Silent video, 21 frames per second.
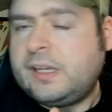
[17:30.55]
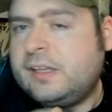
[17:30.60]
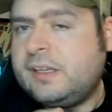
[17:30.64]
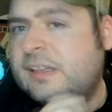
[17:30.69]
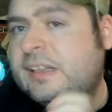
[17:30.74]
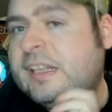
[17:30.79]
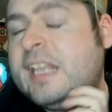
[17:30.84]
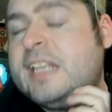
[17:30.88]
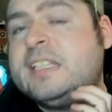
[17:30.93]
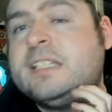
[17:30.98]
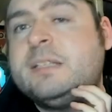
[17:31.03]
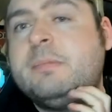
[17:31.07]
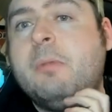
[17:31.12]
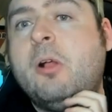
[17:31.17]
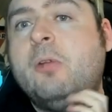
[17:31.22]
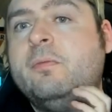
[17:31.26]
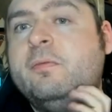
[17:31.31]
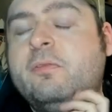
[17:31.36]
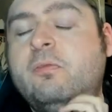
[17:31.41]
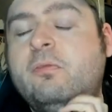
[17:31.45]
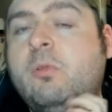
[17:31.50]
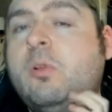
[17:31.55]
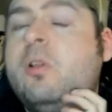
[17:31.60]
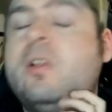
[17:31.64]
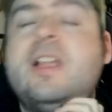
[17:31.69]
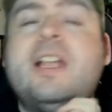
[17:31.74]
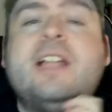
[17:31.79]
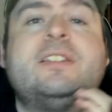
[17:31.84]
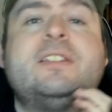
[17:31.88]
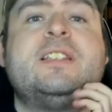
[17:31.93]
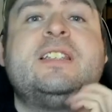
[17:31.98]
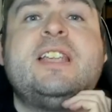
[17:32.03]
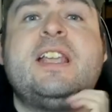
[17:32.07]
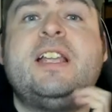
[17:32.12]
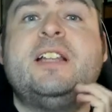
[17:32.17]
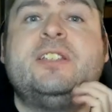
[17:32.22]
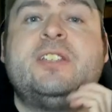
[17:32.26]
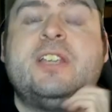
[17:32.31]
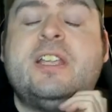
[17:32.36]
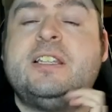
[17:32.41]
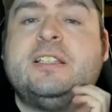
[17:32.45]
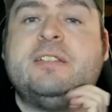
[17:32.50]
this month. We'll have to see
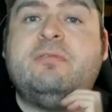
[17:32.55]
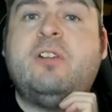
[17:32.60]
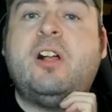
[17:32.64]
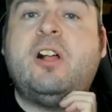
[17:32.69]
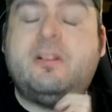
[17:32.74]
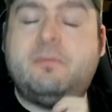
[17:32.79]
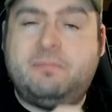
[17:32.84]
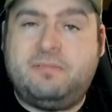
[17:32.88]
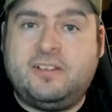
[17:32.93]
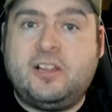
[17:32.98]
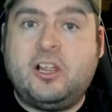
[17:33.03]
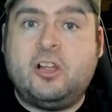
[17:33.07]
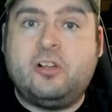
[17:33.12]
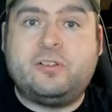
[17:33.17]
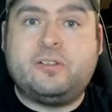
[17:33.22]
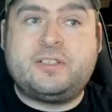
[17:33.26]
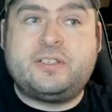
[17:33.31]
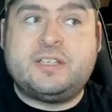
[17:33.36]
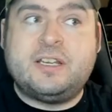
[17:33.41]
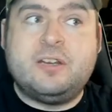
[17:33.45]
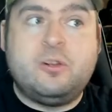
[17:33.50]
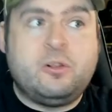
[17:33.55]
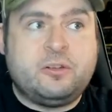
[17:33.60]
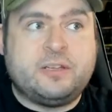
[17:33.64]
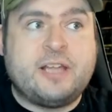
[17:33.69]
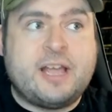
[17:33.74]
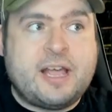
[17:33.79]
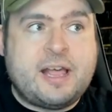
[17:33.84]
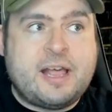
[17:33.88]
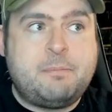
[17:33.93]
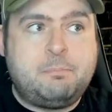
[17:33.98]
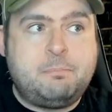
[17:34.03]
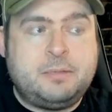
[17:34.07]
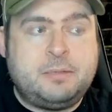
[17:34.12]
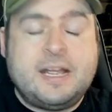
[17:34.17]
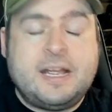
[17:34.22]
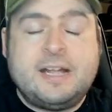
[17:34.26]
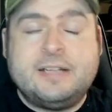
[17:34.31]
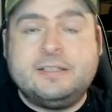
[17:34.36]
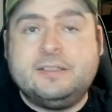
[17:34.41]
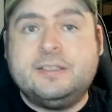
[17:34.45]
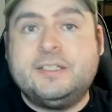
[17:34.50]
in terms of what vlogs and all that I have
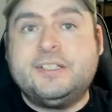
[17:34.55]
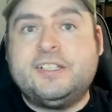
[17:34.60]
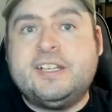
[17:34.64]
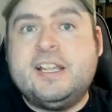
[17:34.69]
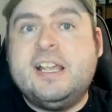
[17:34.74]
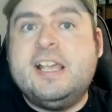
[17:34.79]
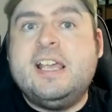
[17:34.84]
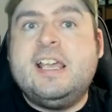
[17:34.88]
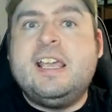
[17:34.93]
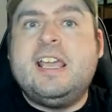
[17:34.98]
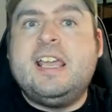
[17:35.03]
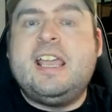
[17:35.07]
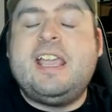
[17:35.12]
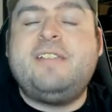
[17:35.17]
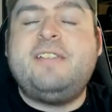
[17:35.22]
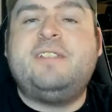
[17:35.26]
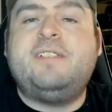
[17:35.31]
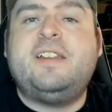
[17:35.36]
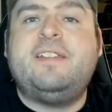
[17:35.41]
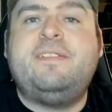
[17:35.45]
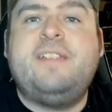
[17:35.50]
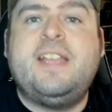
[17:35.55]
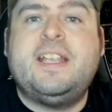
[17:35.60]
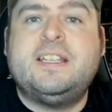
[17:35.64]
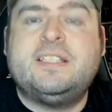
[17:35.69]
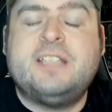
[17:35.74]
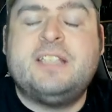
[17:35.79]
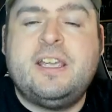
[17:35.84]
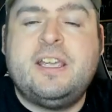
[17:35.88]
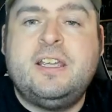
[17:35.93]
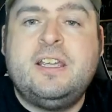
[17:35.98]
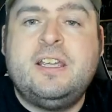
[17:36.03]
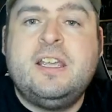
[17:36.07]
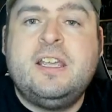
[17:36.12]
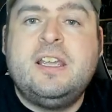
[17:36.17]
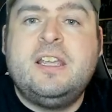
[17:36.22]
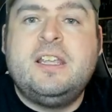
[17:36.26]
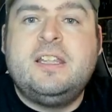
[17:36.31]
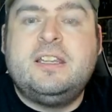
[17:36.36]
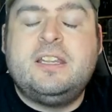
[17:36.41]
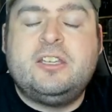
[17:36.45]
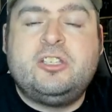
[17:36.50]
planned, even if it is a,
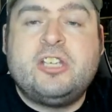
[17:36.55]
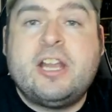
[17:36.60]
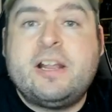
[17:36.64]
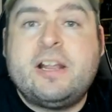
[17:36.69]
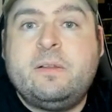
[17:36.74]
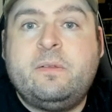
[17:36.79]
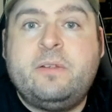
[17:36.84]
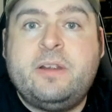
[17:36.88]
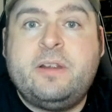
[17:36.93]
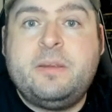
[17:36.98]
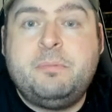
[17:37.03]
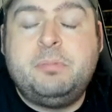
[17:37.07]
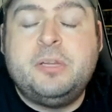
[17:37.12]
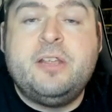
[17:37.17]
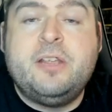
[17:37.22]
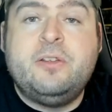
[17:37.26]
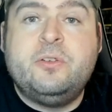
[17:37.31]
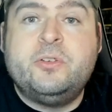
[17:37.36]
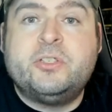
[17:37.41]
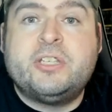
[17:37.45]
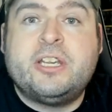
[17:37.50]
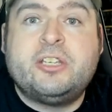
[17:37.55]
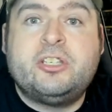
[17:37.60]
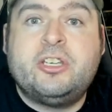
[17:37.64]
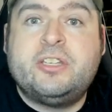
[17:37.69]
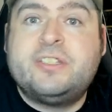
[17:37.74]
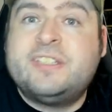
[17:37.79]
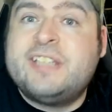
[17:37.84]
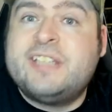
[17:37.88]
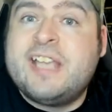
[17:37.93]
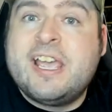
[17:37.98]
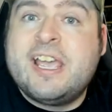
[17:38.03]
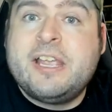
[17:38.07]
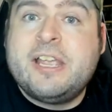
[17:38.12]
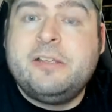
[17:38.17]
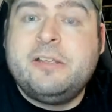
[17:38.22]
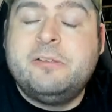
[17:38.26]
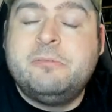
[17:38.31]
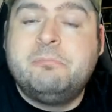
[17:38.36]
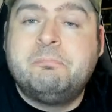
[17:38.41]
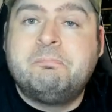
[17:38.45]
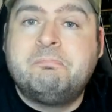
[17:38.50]
the January blues, I should say,
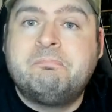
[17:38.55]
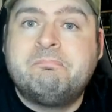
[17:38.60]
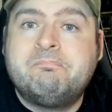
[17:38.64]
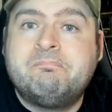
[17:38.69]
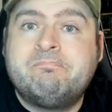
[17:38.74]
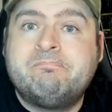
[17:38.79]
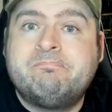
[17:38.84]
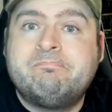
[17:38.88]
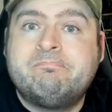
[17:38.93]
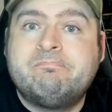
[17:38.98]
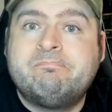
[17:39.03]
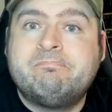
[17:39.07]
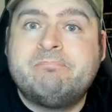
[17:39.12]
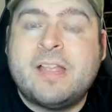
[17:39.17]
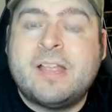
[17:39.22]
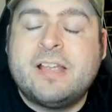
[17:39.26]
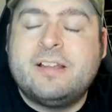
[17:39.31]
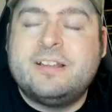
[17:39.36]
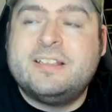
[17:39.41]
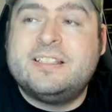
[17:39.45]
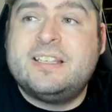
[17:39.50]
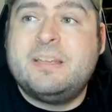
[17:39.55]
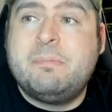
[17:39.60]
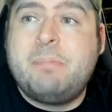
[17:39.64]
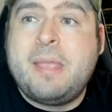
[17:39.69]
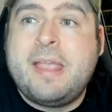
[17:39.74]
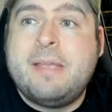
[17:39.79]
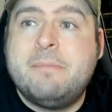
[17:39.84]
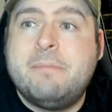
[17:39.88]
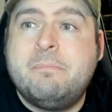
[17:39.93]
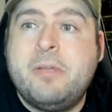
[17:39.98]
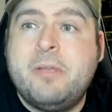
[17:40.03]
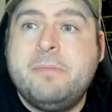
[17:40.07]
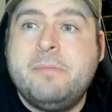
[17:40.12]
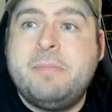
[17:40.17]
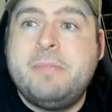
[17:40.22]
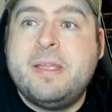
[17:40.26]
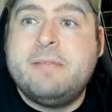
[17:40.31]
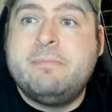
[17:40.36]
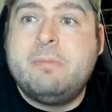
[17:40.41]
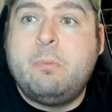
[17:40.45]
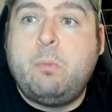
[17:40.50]
because it's a bit, bit,
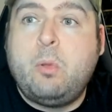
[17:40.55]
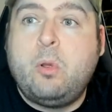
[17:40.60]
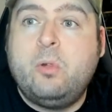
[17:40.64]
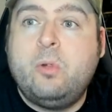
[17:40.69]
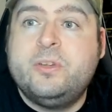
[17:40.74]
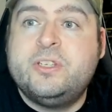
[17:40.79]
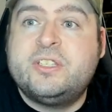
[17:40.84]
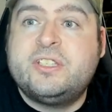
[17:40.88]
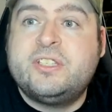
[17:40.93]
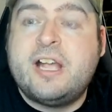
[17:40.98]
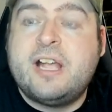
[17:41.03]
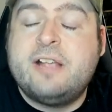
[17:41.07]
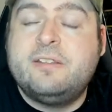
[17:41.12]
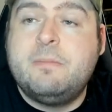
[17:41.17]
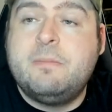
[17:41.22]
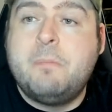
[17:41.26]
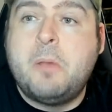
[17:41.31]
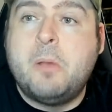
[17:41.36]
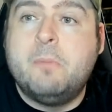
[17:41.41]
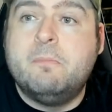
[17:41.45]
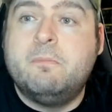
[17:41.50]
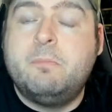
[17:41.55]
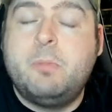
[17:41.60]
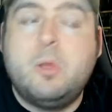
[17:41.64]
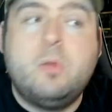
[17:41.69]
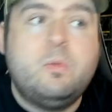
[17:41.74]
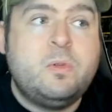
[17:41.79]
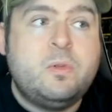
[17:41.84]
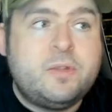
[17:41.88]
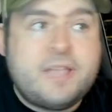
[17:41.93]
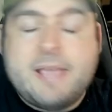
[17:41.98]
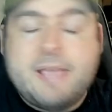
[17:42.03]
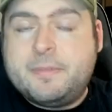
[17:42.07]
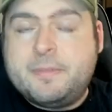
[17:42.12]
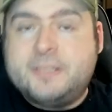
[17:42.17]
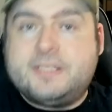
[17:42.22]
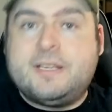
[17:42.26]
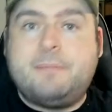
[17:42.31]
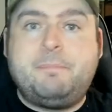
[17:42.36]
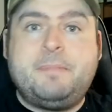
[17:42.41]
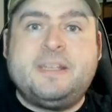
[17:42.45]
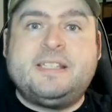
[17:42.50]
bit of a boring start of the month. But we'll keep
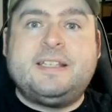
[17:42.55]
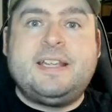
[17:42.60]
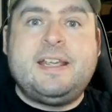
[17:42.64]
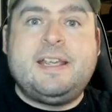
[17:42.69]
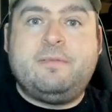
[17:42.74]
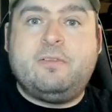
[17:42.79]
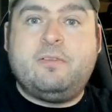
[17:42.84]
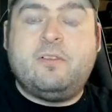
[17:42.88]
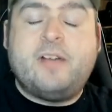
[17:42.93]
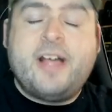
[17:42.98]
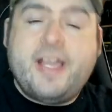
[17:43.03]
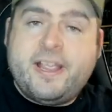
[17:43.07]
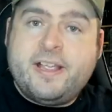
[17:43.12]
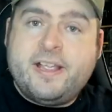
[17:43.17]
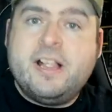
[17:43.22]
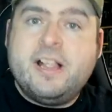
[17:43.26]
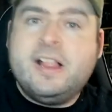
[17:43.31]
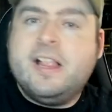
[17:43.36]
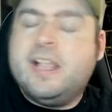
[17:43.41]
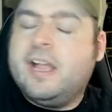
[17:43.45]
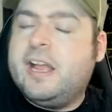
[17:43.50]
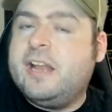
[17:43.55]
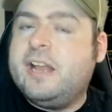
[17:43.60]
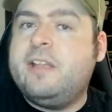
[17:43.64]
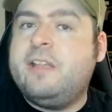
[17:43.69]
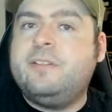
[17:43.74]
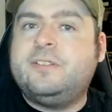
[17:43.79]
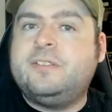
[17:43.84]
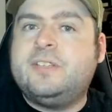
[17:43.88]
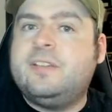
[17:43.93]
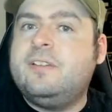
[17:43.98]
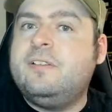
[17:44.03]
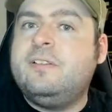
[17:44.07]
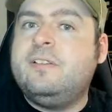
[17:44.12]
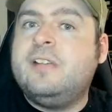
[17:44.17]
myself busy either way. I know to